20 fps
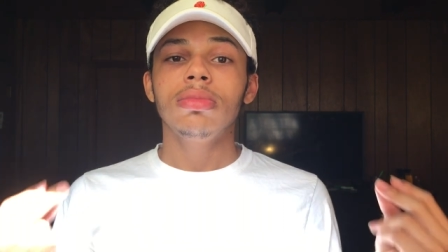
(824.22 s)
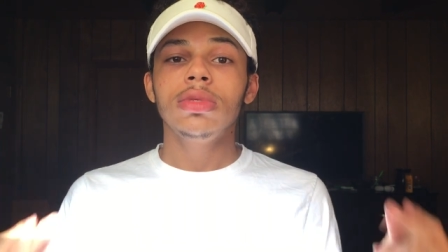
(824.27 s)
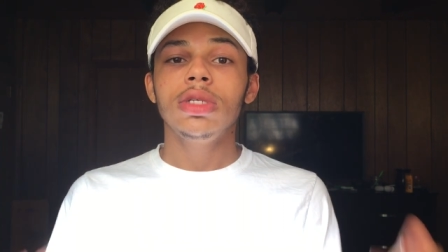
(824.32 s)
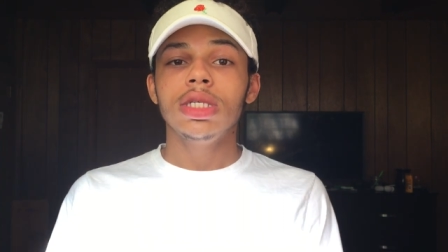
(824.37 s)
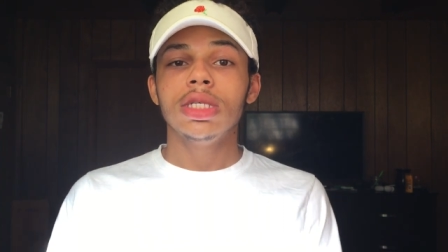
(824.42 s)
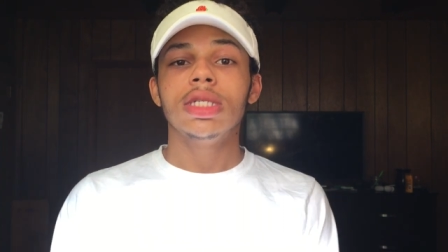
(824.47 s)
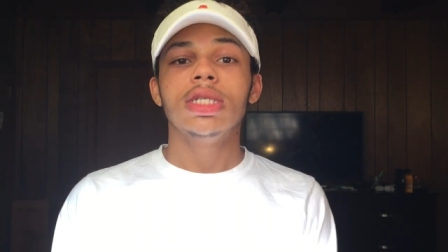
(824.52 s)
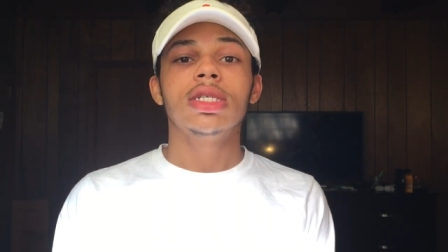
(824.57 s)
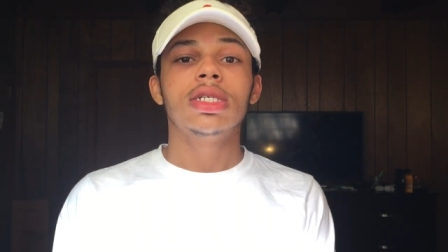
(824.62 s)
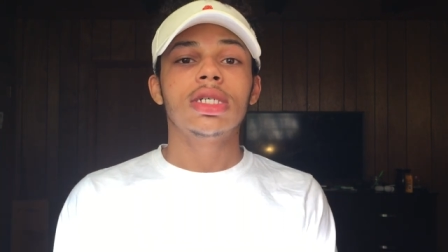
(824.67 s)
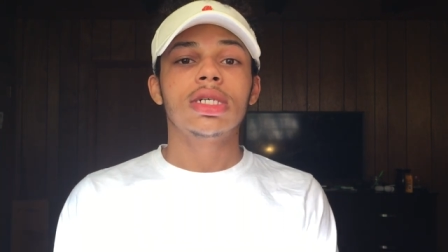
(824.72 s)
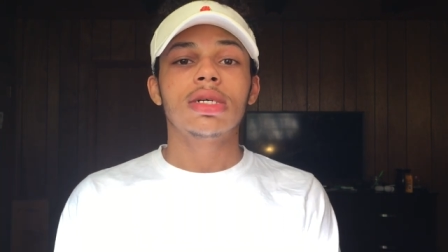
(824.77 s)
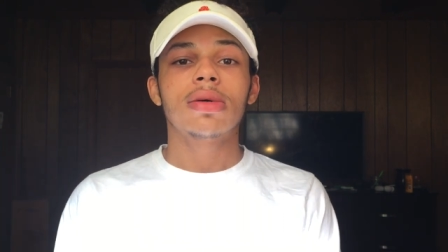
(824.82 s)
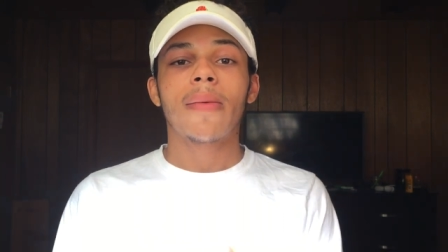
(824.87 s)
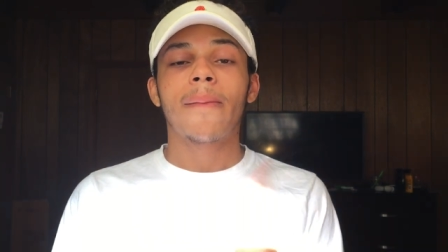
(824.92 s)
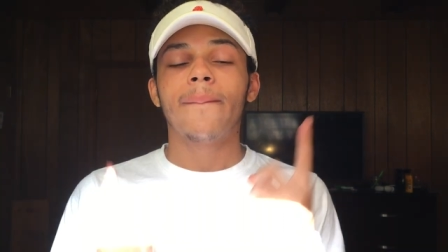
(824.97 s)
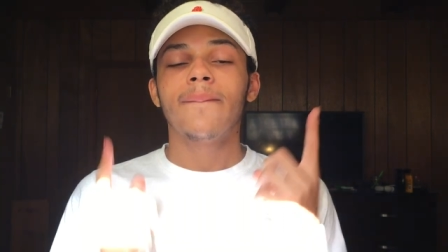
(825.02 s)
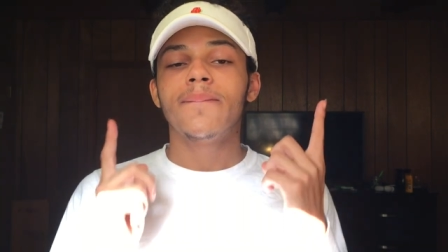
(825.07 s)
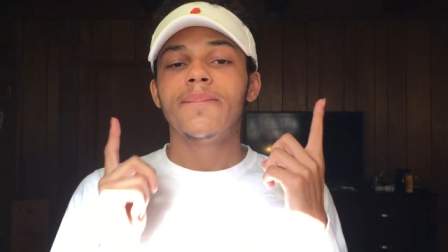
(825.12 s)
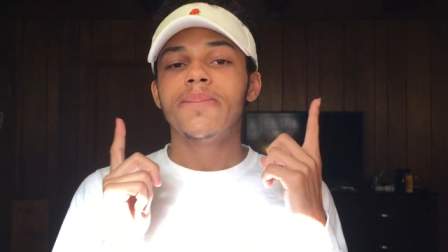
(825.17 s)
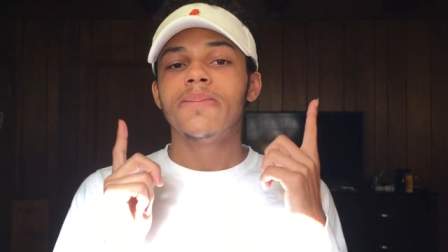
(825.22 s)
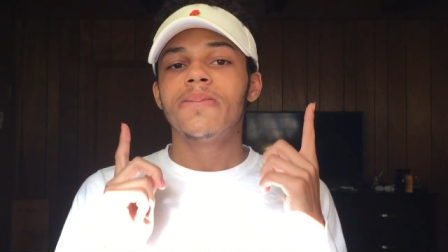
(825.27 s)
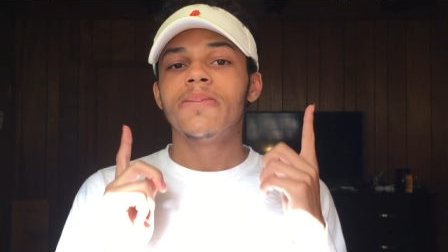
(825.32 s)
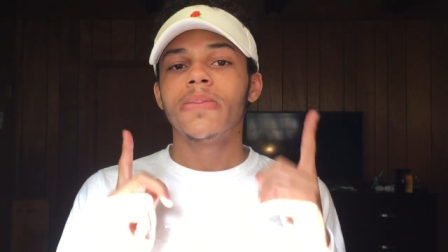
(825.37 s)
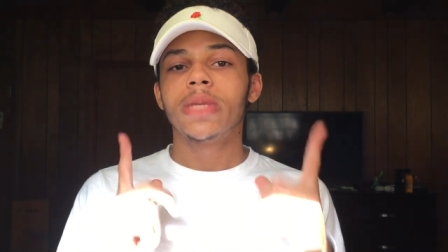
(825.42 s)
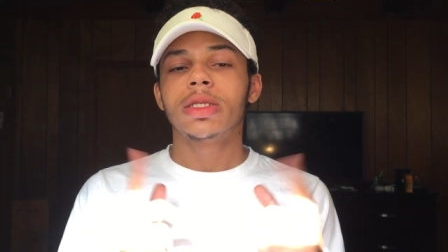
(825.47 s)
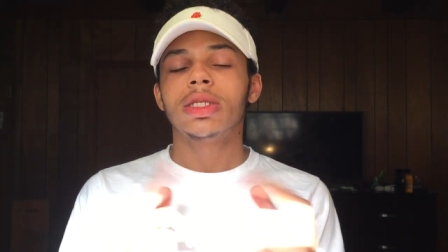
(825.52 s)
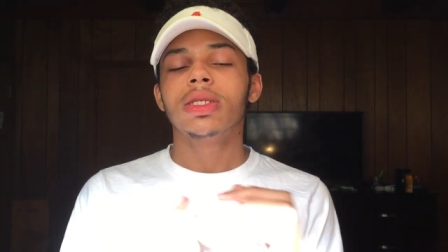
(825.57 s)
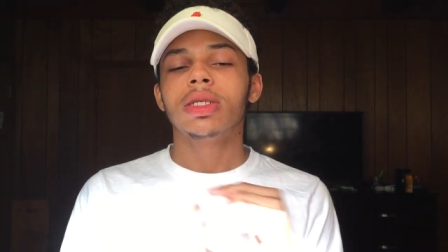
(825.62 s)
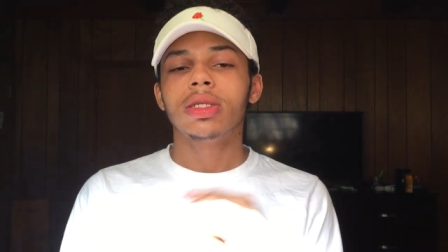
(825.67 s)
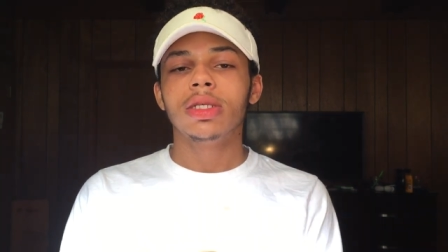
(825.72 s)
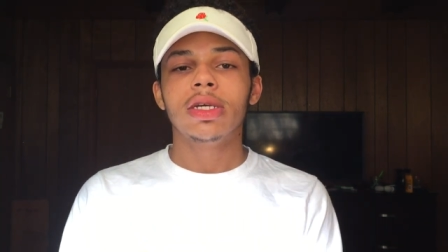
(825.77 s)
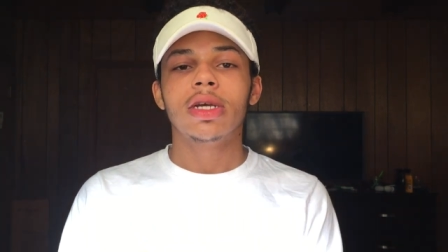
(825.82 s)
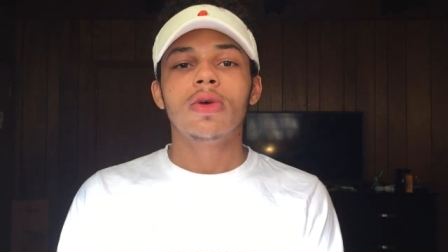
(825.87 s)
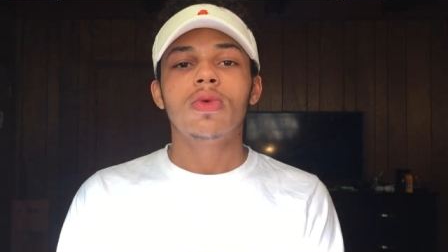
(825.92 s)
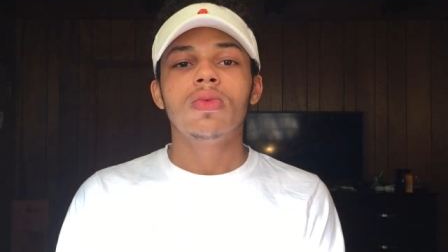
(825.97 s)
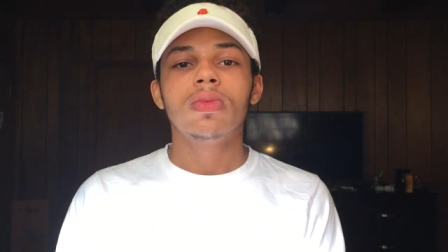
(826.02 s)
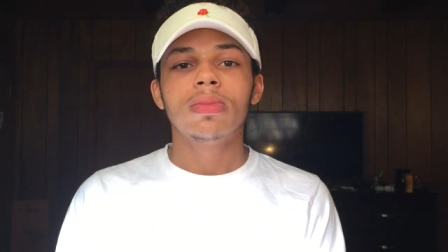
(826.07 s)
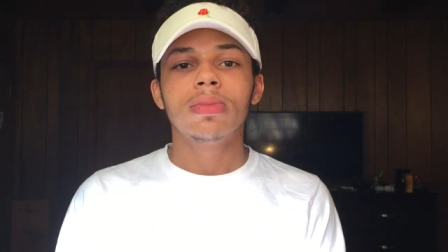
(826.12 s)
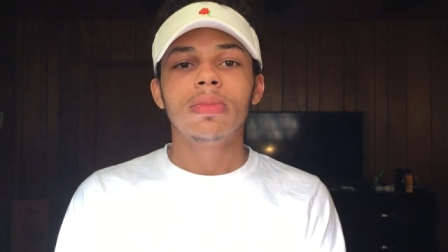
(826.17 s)
Yeah,
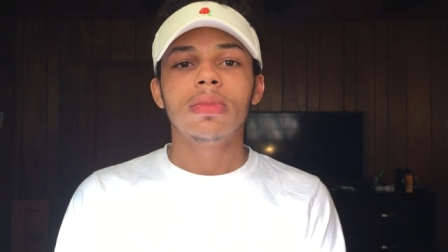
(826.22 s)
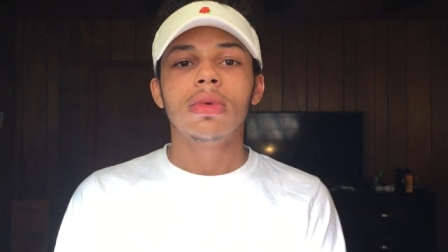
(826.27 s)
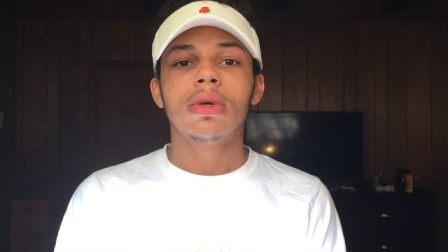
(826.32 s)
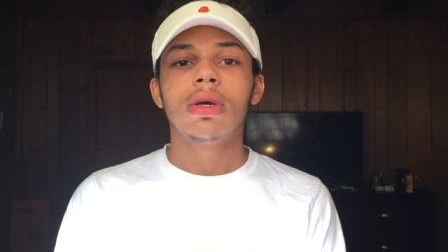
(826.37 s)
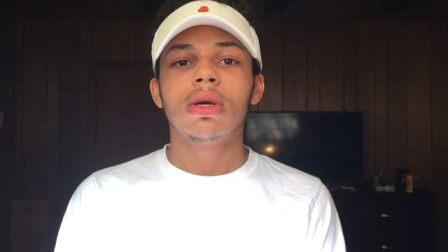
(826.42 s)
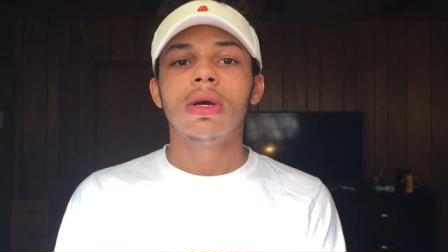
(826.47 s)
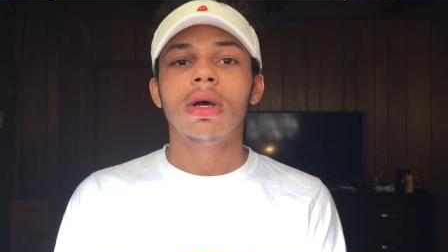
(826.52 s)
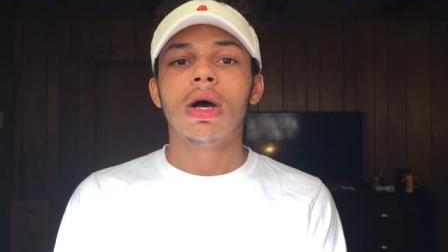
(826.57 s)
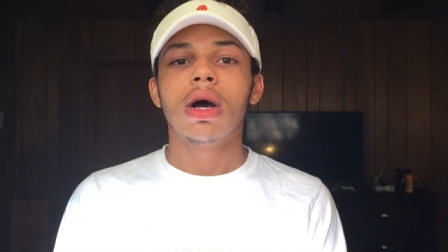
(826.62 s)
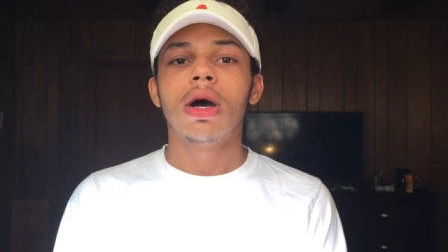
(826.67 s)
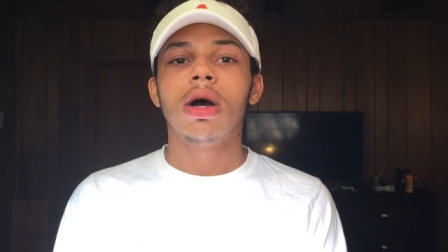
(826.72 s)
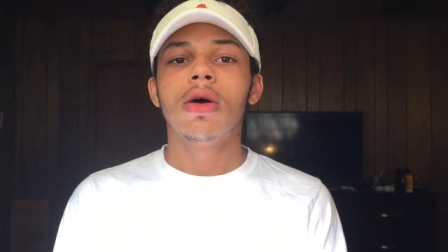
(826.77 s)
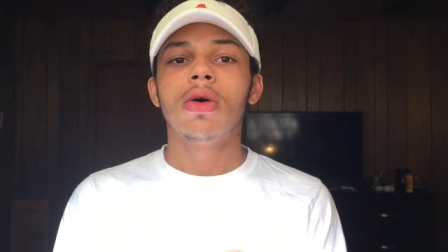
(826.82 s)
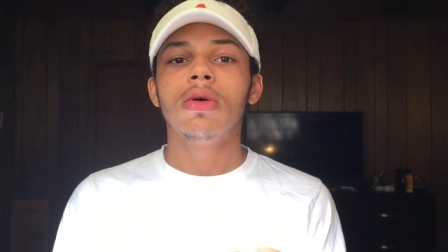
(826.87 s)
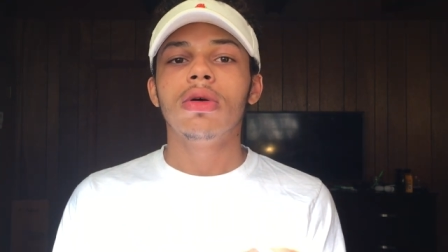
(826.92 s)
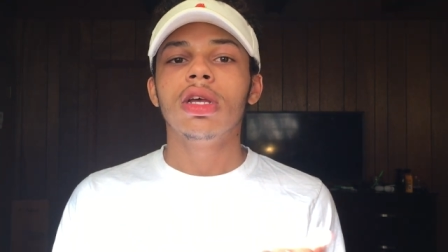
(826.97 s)
Solio. Oh,